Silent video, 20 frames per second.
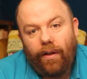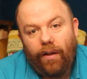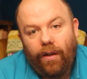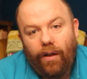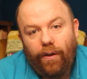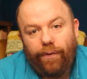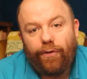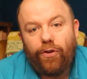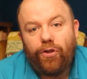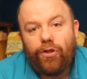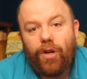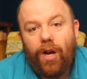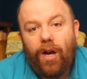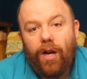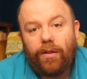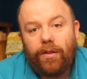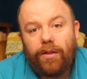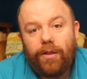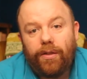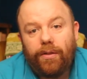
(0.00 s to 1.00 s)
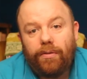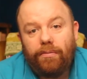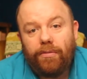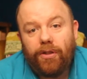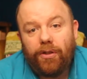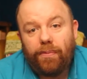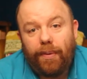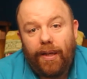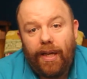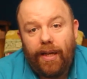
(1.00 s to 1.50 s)
If the child is
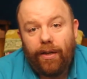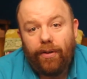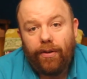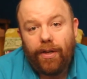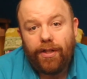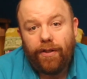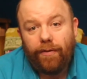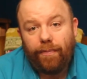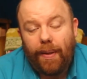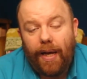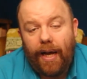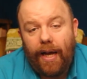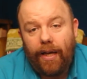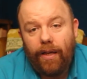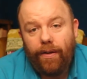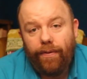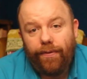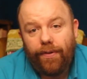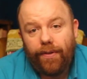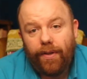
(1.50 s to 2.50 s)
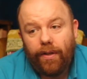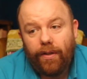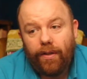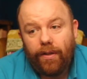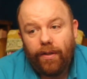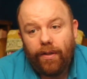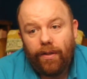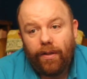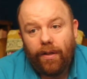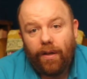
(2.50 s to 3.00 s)
displaying aggressive behaviour,
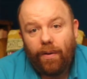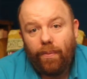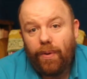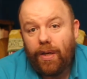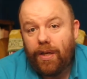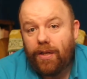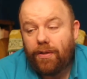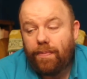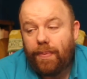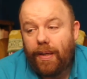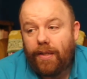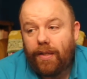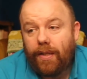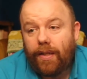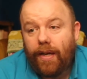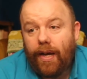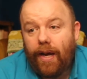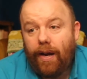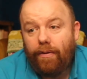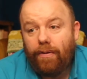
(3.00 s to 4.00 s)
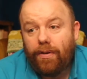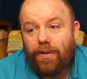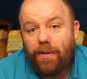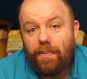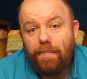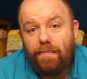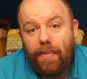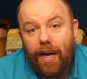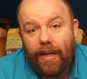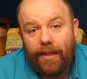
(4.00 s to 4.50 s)
can we expect a carer to
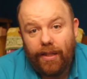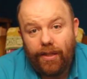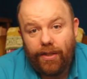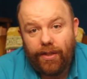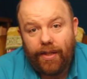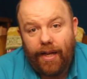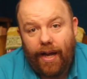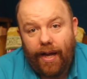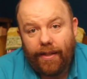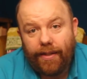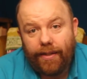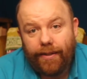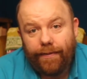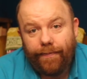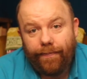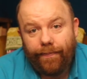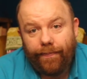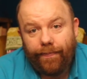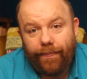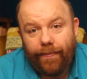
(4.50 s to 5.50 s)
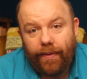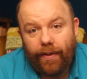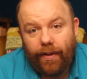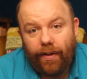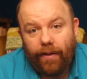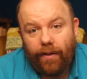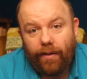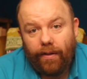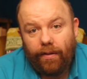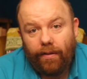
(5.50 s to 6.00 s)
manage that?
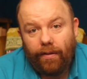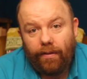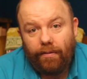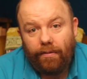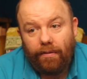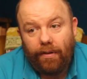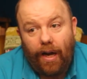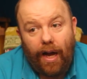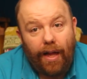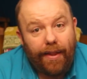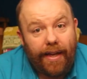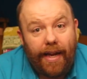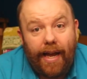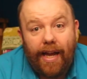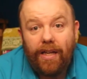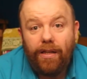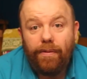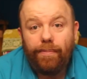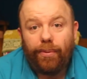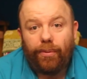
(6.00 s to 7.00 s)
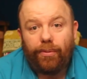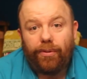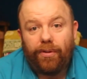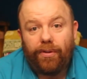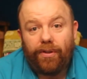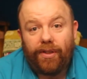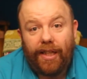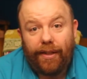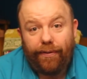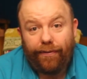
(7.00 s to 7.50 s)
Are they able to
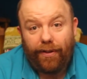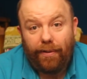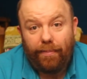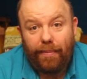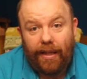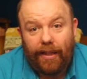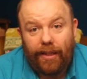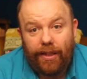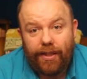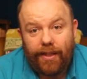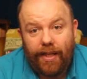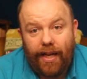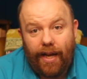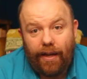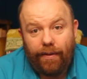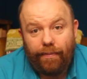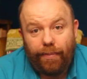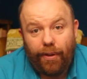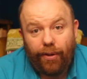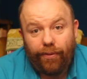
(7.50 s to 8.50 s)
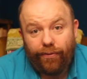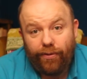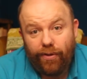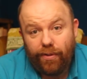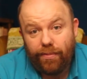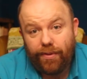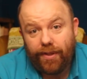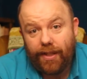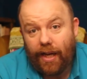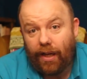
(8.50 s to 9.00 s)
safely manage that, both for
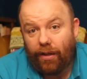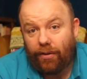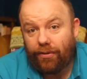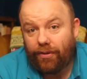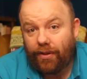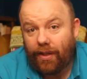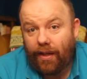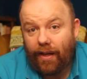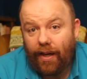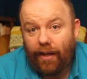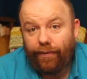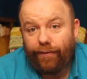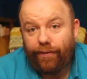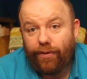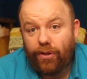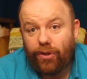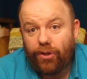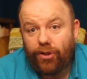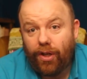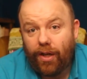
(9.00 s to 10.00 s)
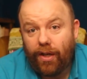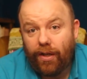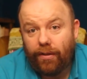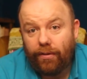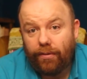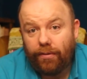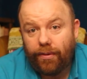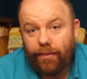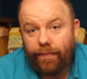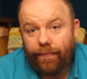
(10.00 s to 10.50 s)
themselves and for the
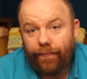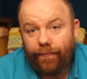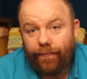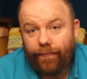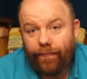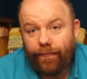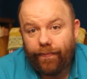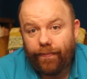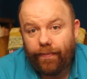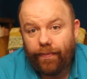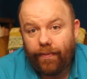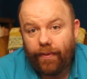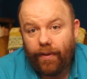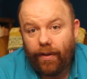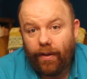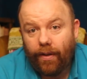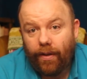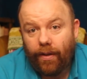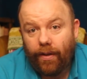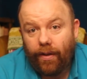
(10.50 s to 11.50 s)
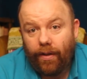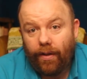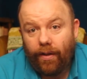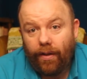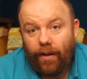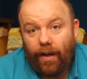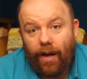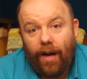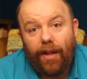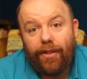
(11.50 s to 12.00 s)
child?
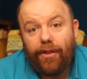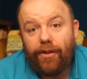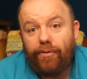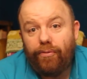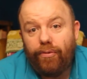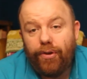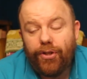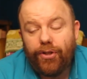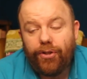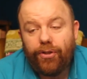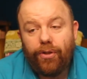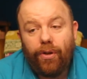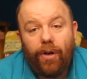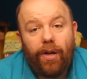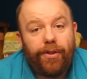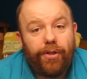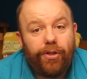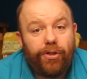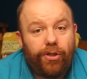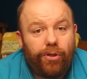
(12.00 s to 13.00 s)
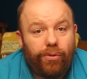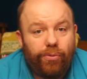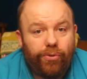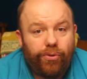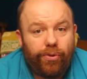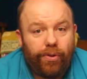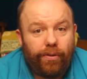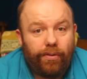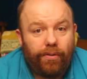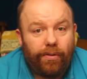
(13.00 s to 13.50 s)
Are there risks to other
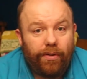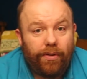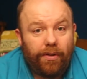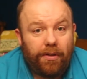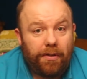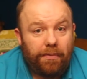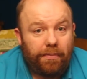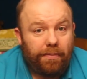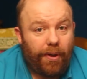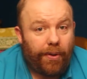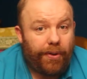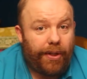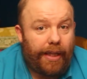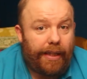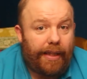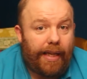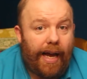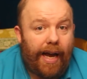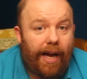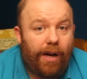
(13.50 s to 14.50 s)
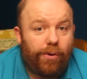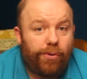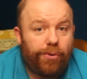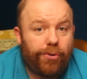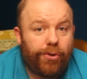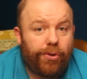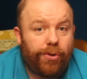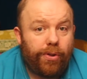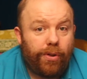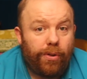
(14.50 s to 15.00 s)
children, both in the
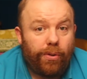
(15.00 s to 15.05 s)
house